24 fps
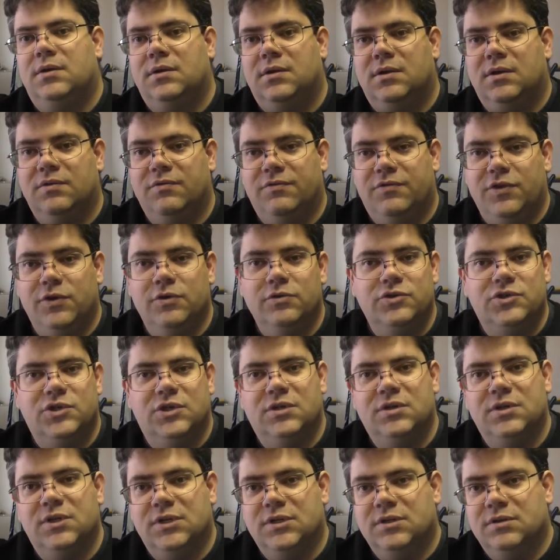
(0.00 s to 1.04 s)

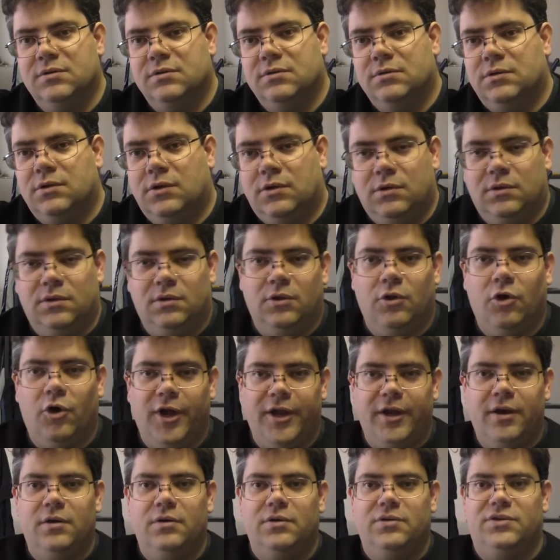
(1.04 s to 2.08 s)
confusion and
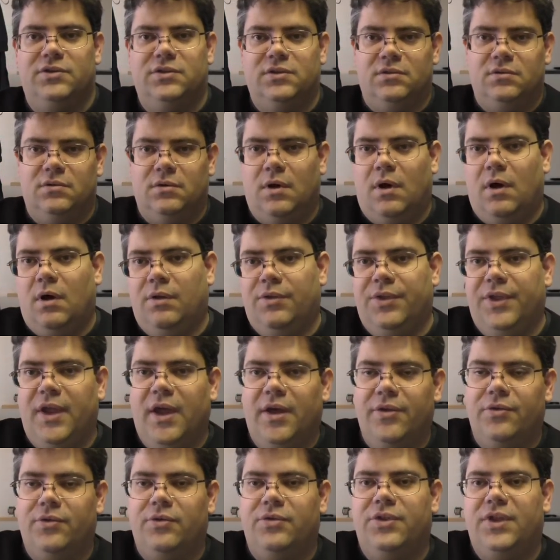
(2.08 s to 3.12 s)
lawyers and all the
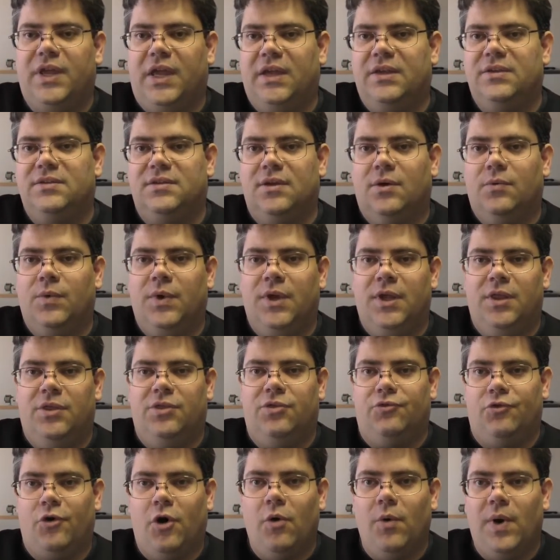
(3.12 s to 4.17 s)
other things that we
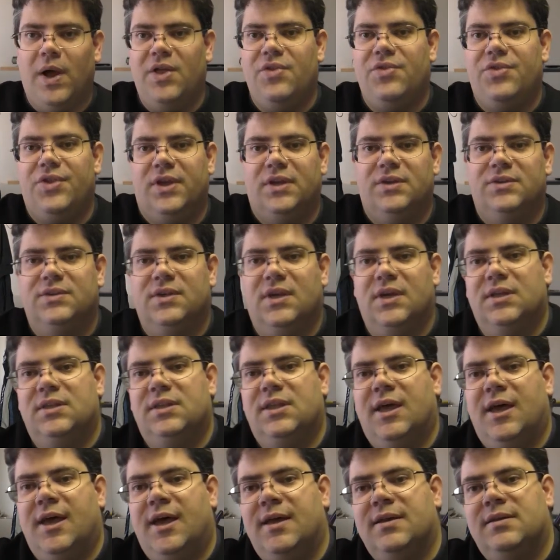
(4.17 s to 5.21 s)
throw at things like
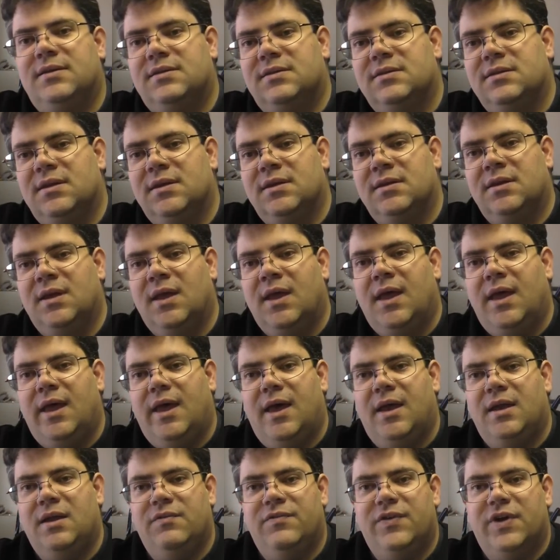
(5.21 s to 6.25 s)
that and
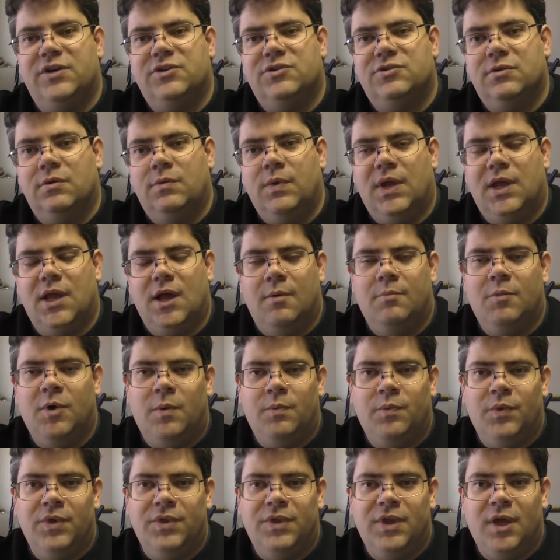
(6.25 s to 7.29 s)
and eventually we come
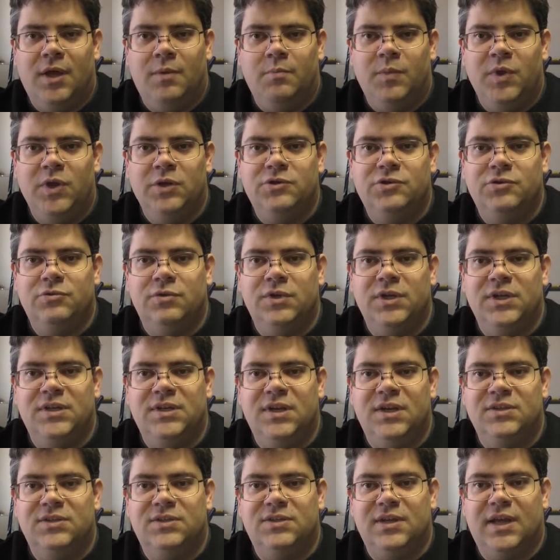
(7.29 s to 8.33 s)
up with a mutually
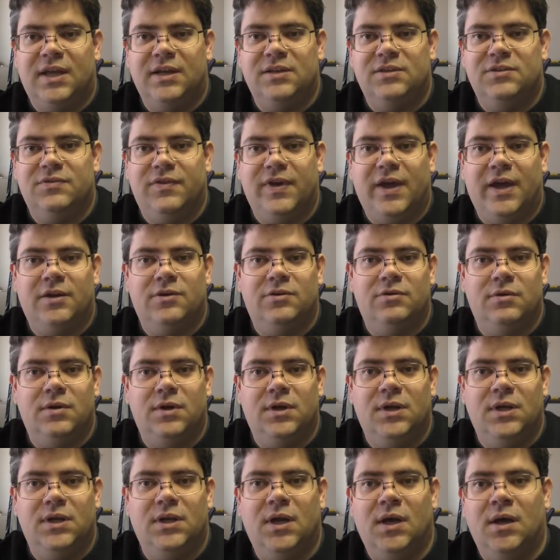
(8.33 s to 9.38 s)

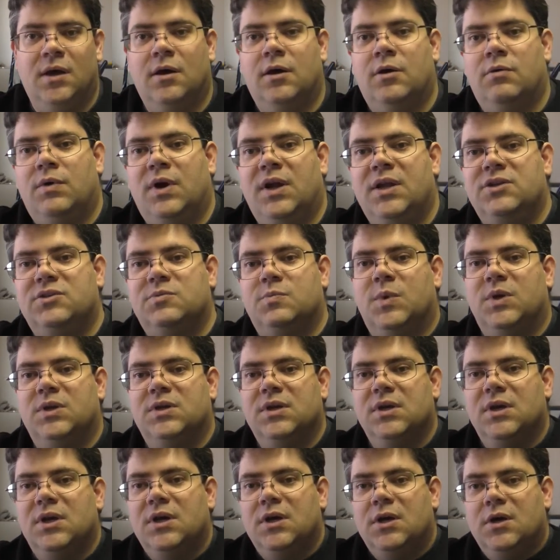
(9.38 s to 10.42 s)
dissatisfactory uh, arrangement
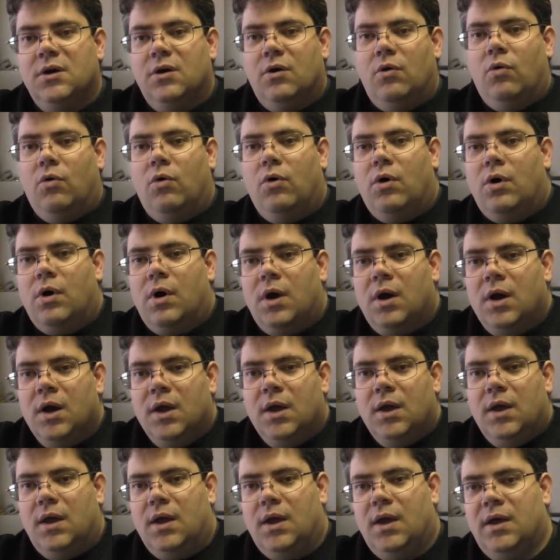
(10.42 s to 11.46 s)
or
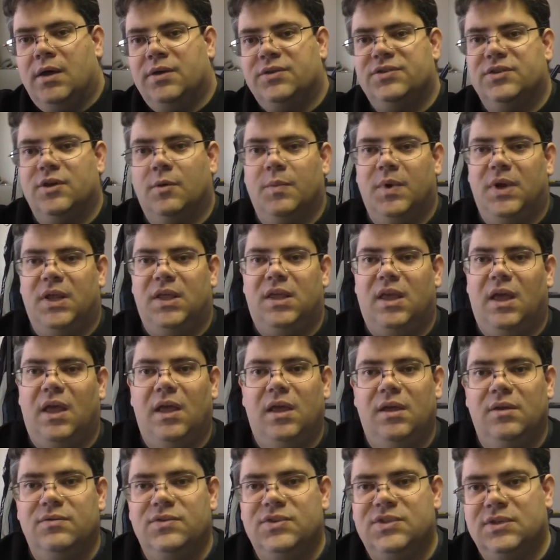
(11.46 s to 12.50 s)
uh, somebody
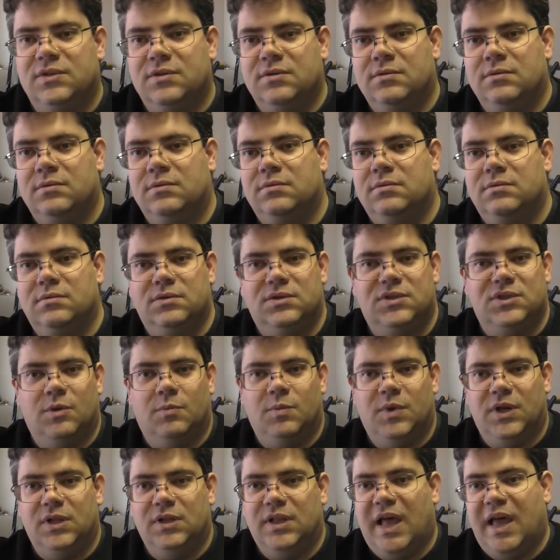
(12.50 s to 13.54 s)
caves and
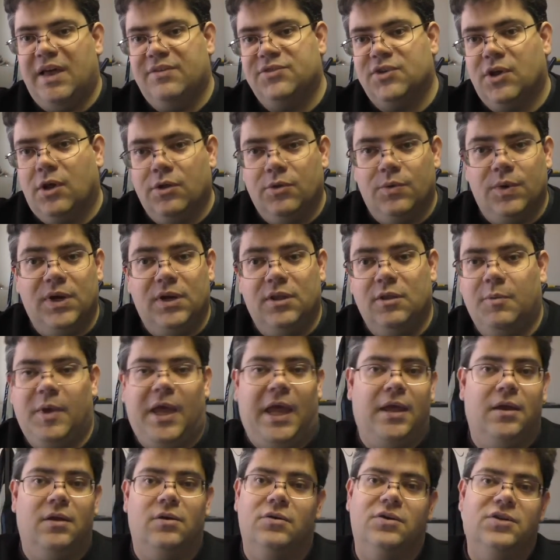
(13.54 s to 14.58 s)
somebody laughs all the way to the
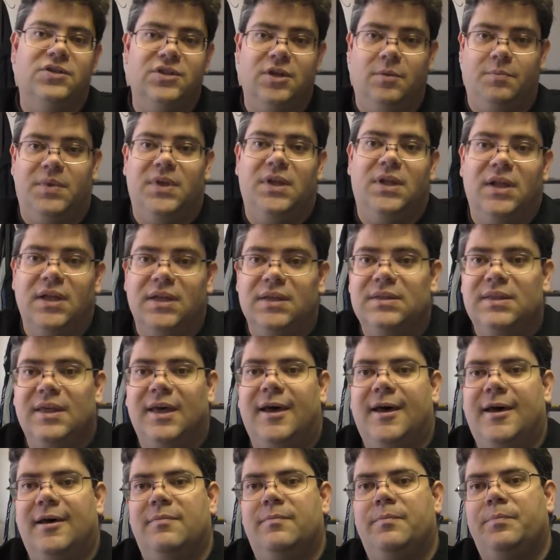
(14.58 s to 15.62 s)
bank or something like
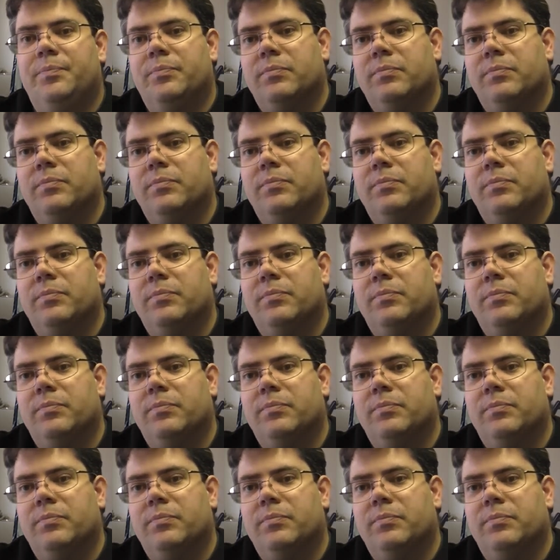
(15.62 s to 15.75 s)
that.